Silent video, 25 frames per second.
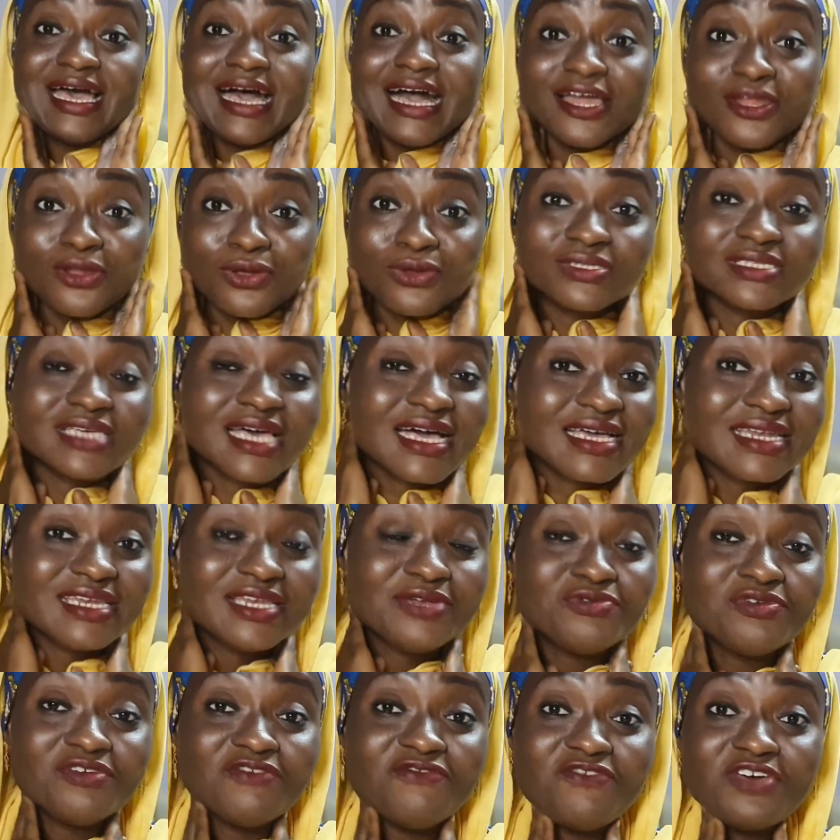Adult
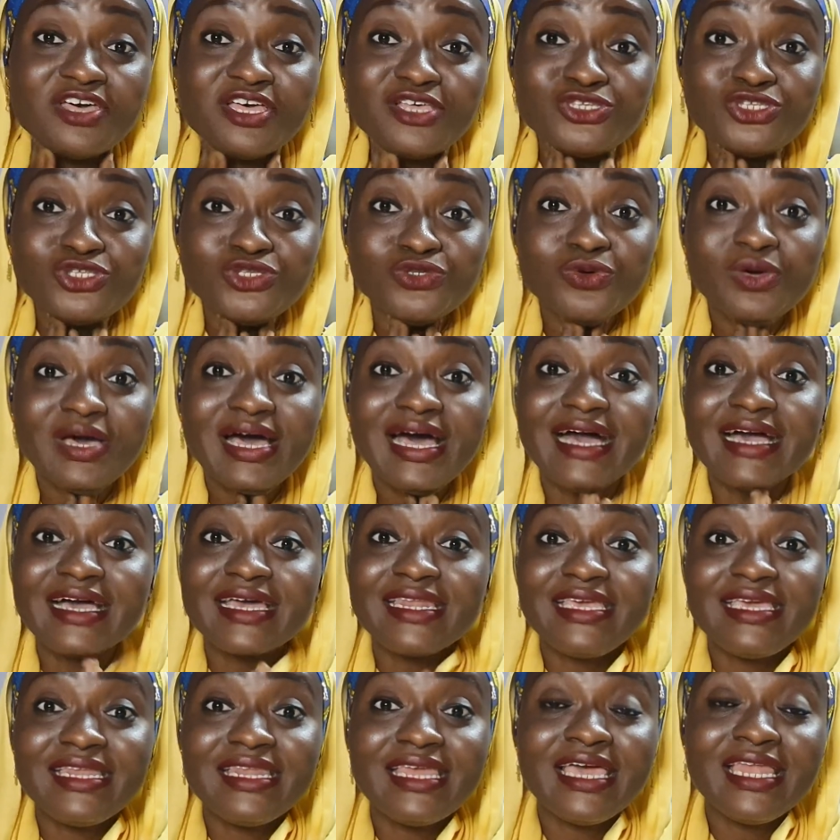acne refers to
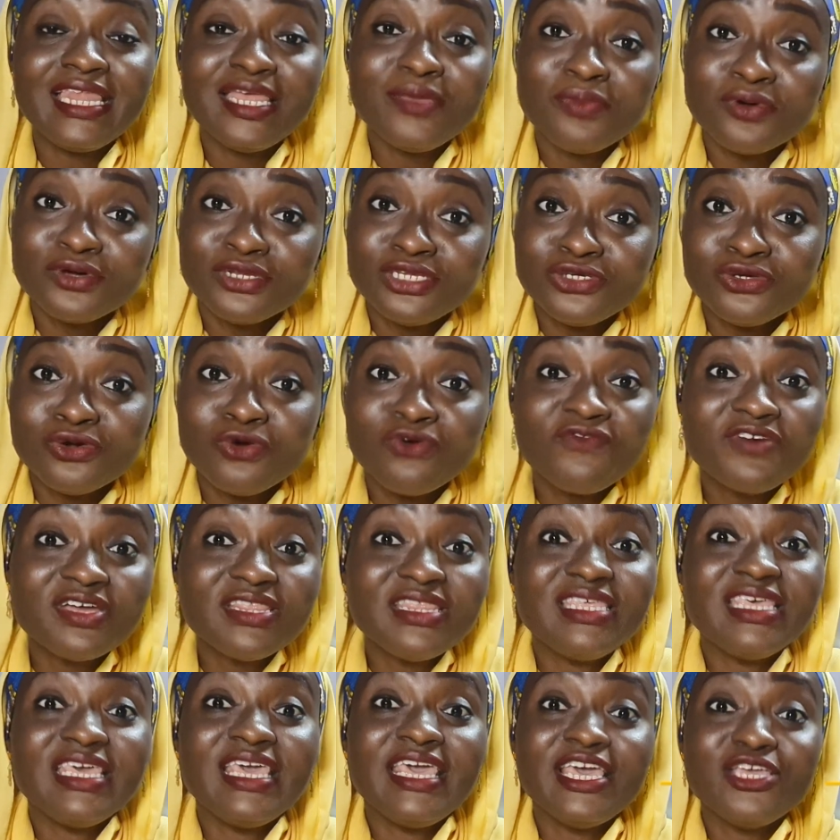acne in anybody over
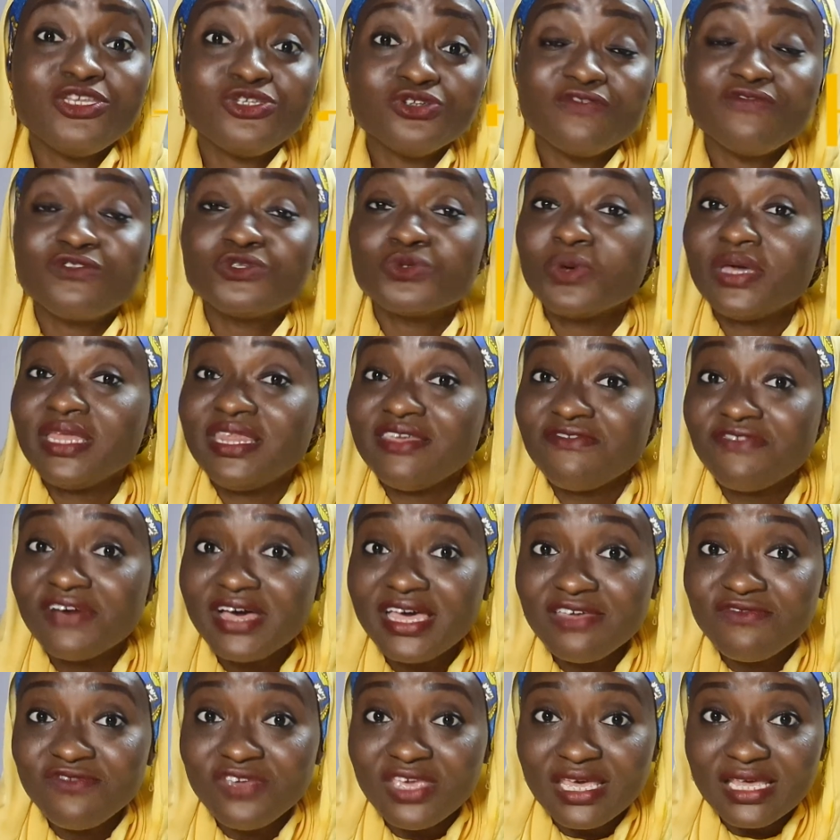the age of
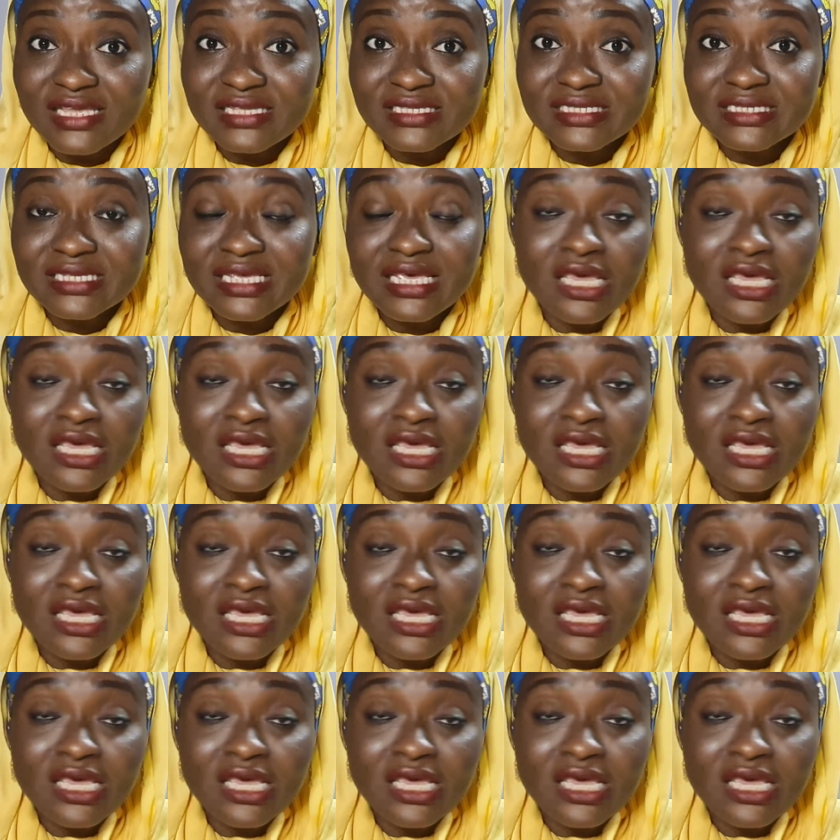25 years.